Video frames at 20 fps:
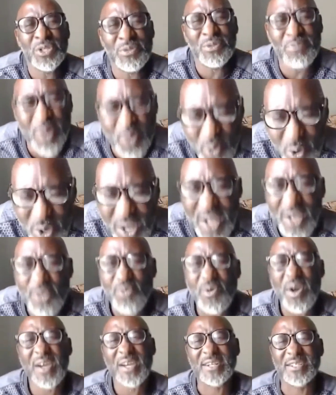ku kantu
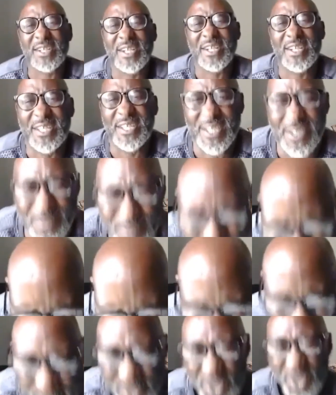akataliimu
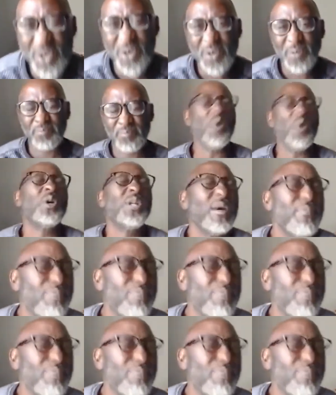Boda boda